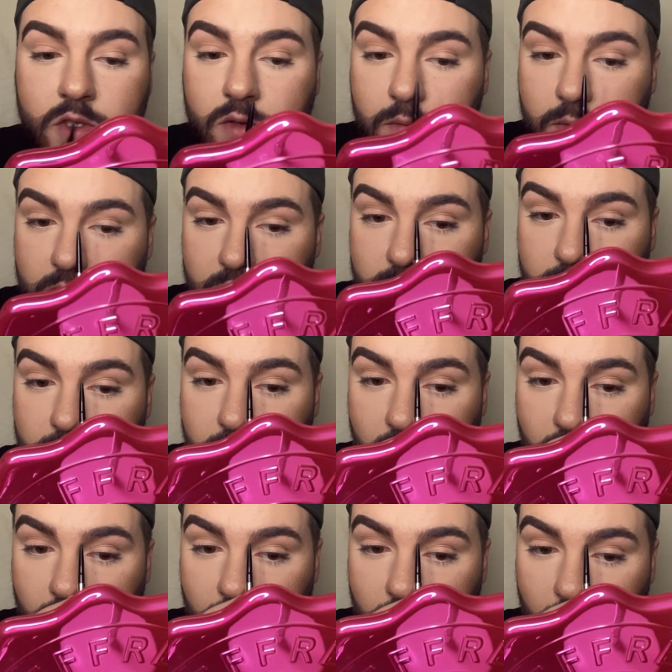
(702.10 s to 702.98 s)
So I'm going to
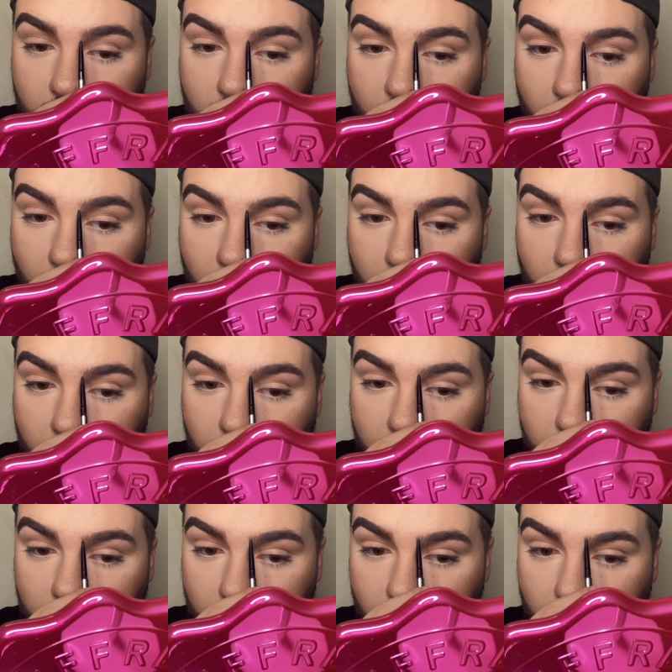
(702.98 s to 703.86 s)
start
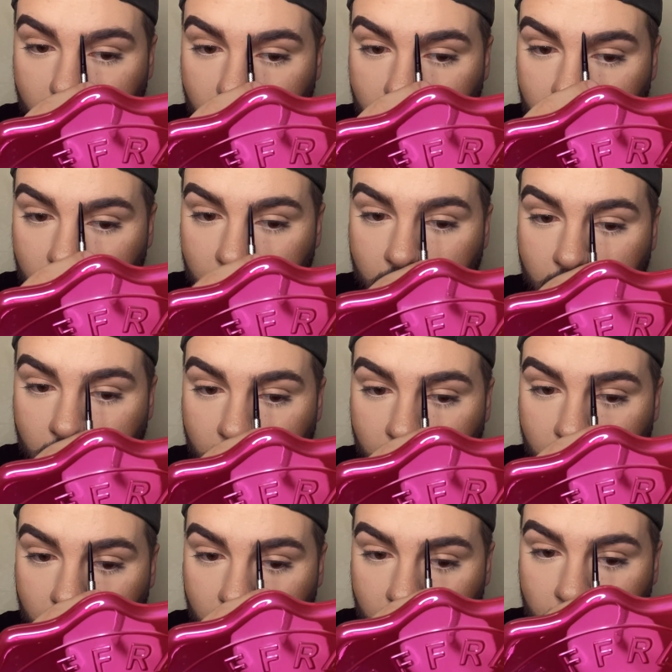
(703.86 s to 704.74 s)
here
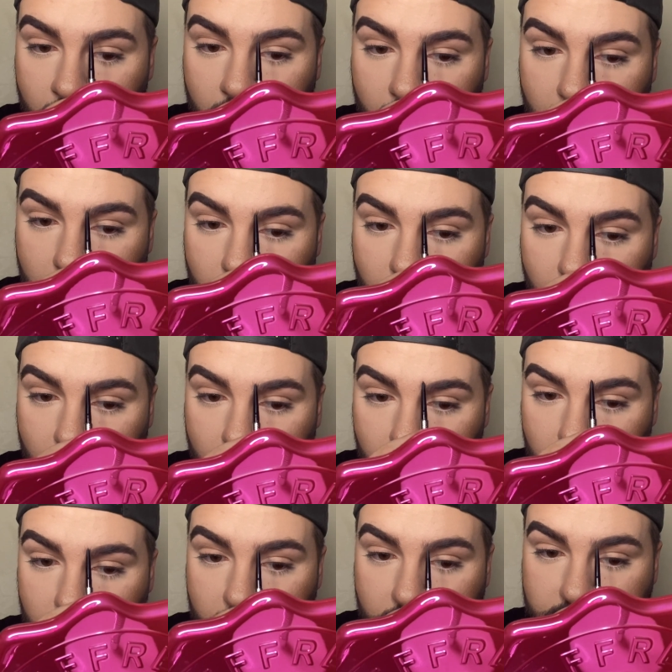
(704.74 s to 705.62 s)
and
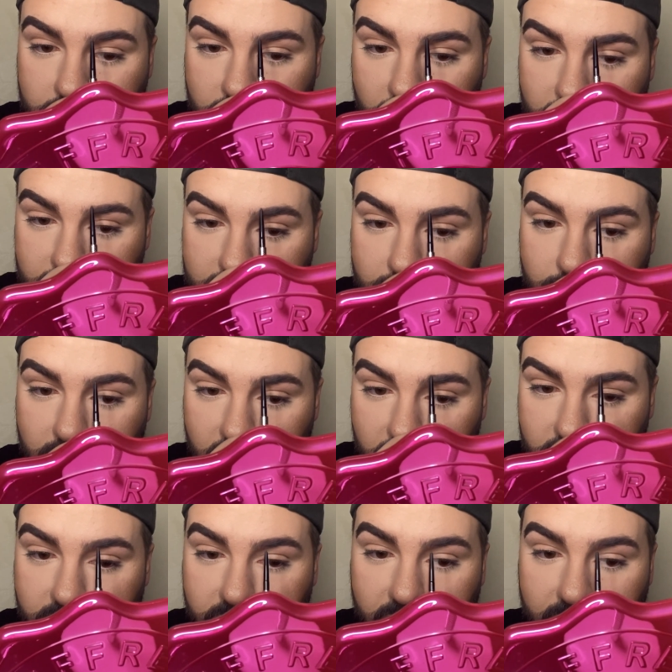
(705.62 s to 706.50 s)
I'm going to draw some
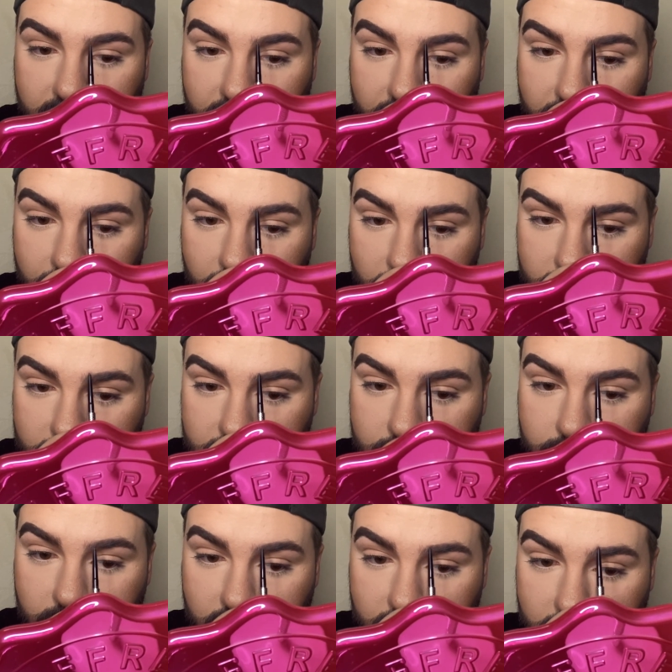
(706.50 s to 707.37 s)
little fake
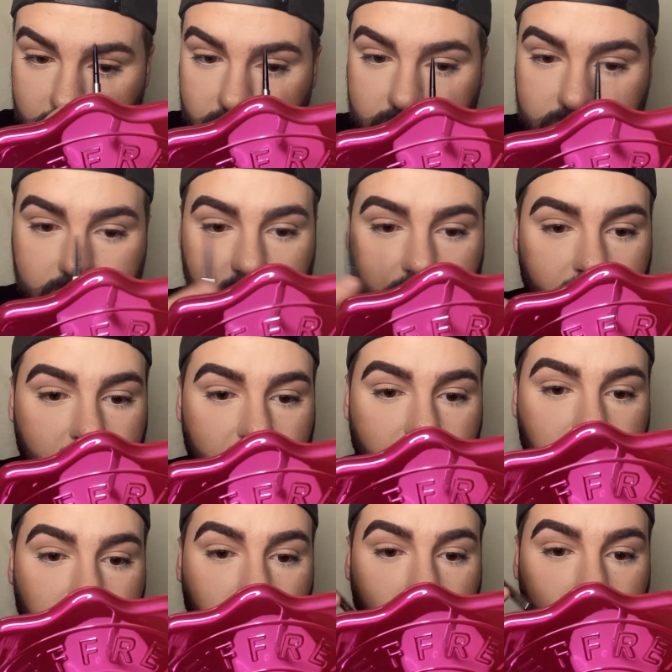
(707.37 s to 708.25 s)
hairs because I
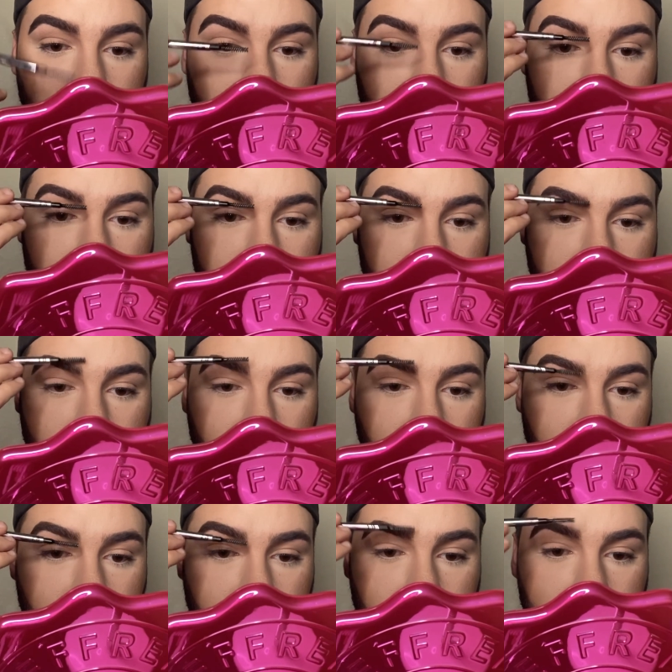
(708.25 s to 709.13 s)
love the way these
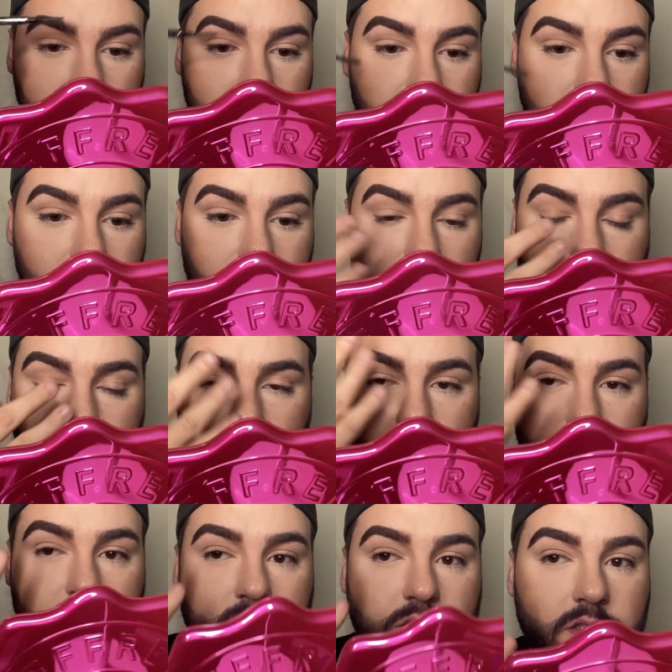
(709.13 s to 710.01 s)
look.
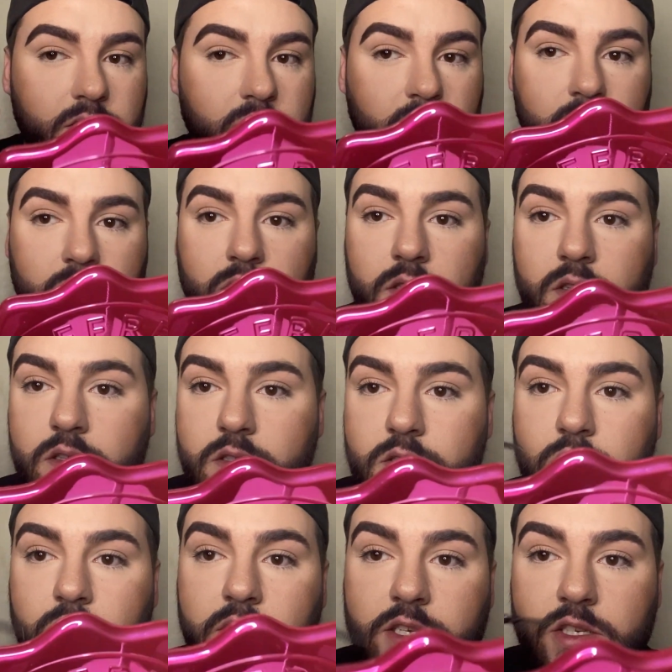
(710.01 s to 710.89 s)

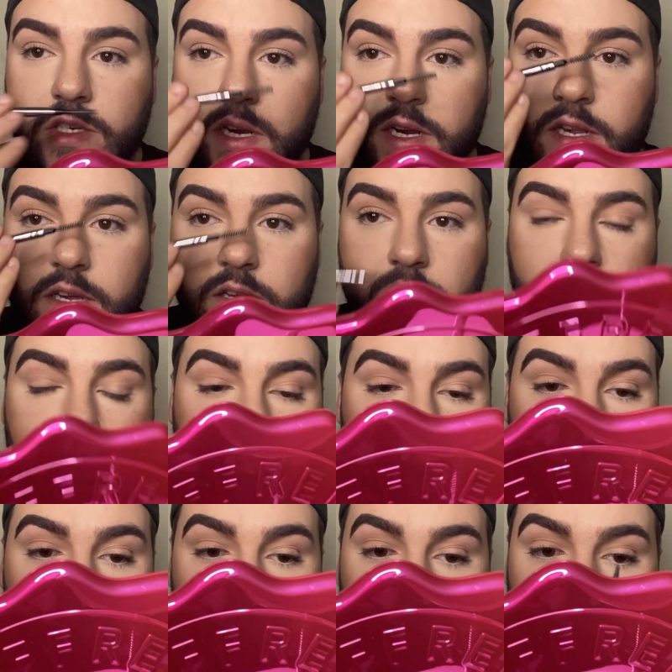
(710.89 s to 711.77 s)
So I try to
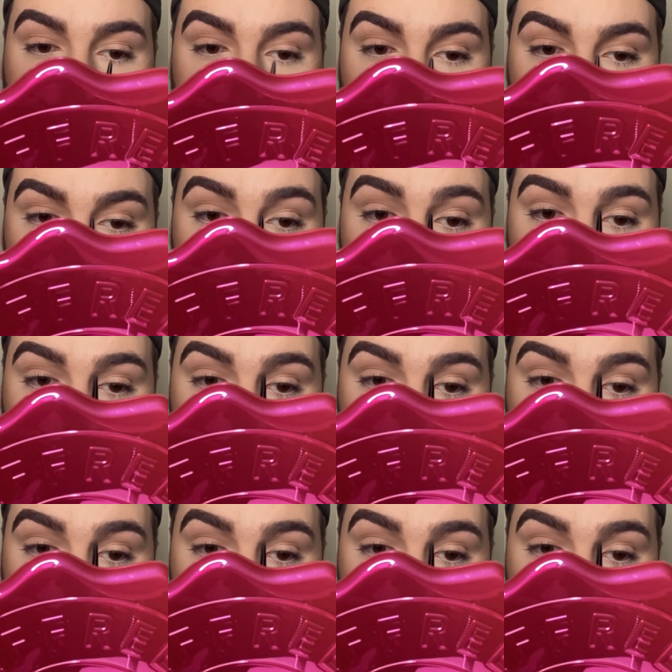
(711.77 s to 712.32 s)
mimic